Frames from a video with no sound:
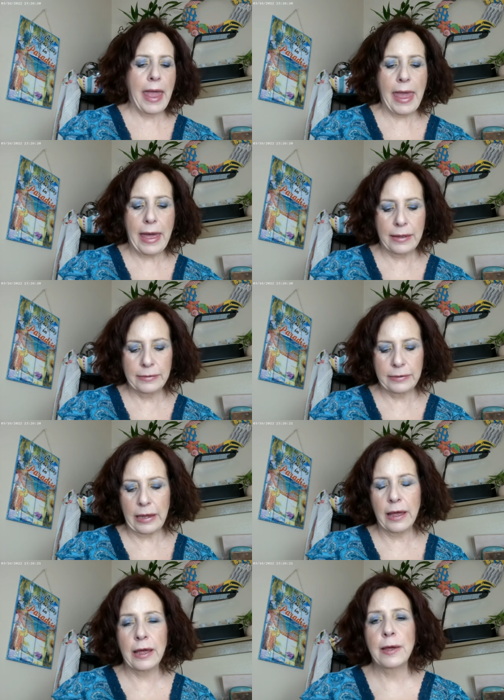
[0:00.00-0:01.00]
And
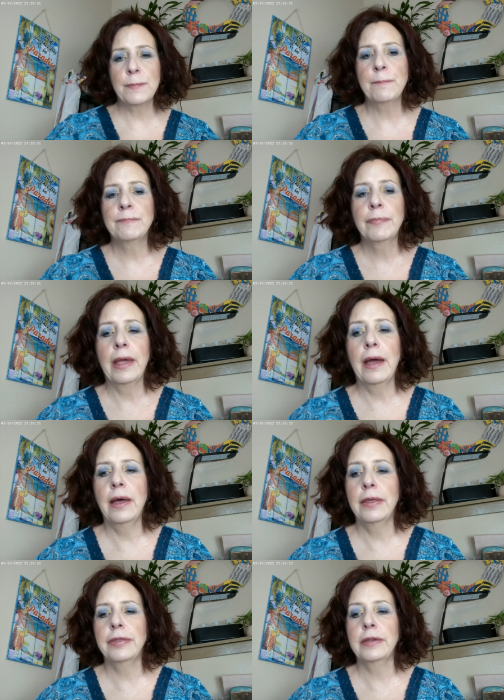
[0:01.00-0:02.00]
um,
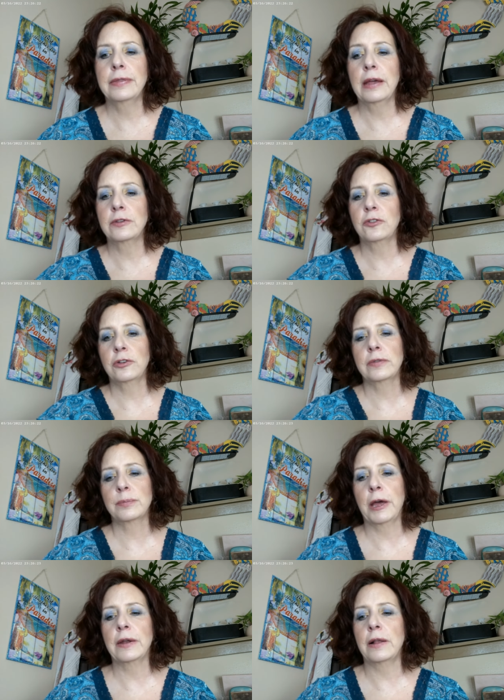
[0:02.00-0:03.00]
I think that's just
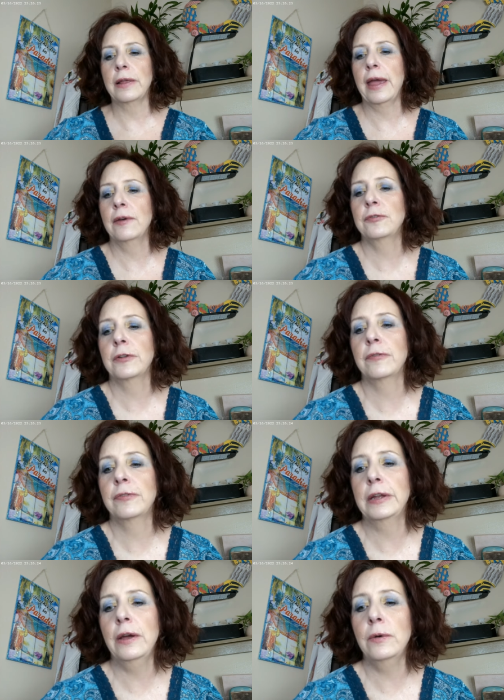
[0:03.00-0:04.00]
about all I have for the
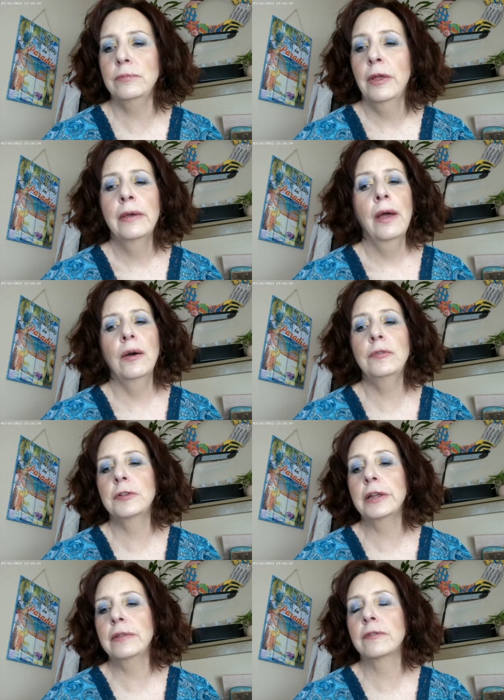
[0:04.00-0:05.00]
video.
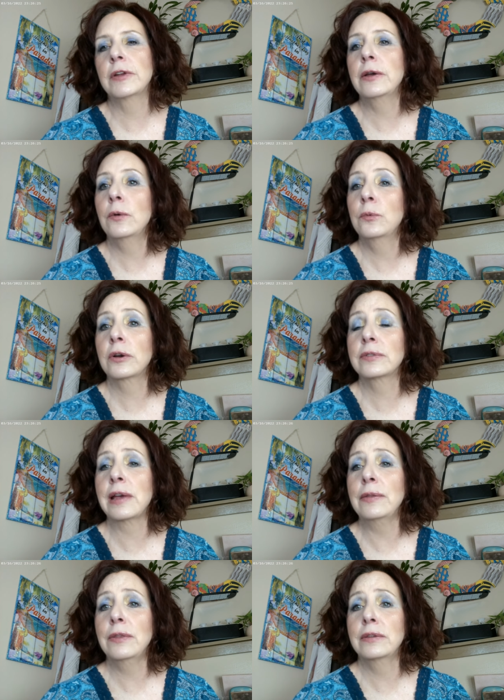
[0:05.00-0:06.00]
Hopefully, the video works
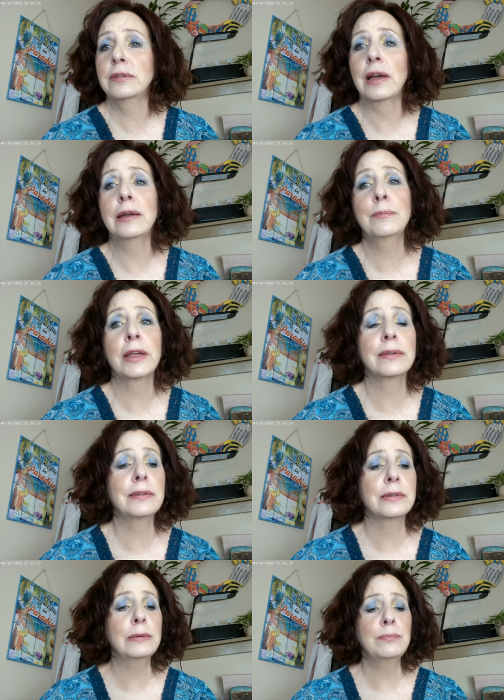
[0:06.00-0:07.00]
out this time because
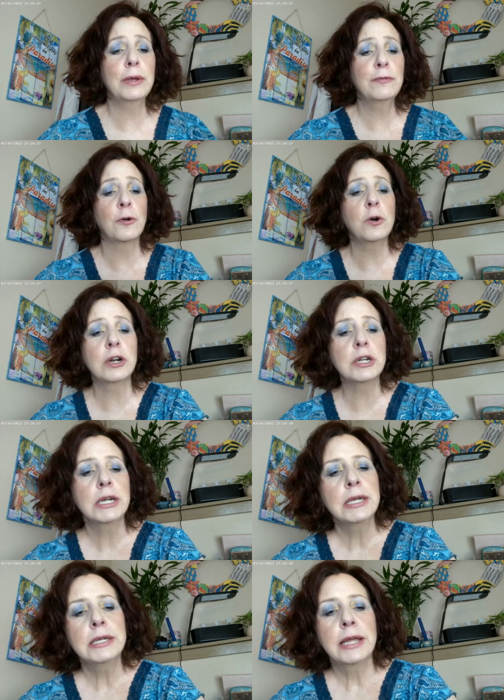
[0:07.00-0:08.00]
it didn't before.
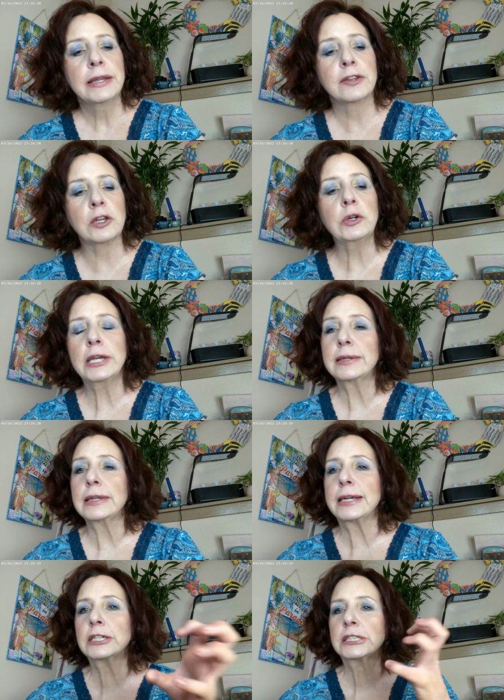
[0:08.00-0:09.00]
So I
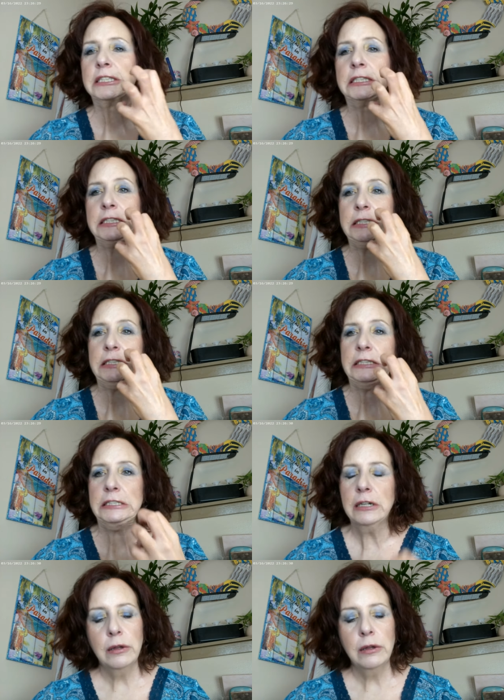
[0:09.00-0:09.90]
sat there